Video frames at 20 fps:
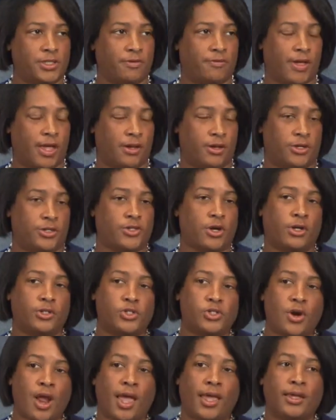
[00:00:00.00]
defenders are
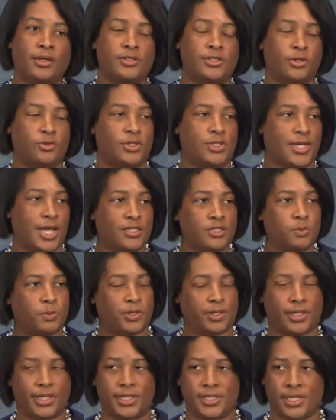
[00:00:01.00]
trying so
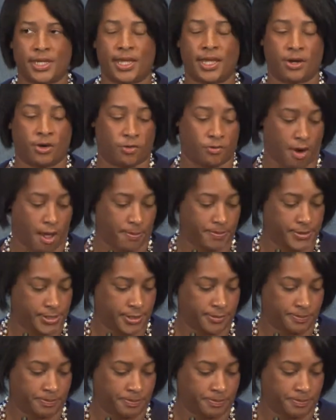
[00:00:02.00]
desperately to interrupt.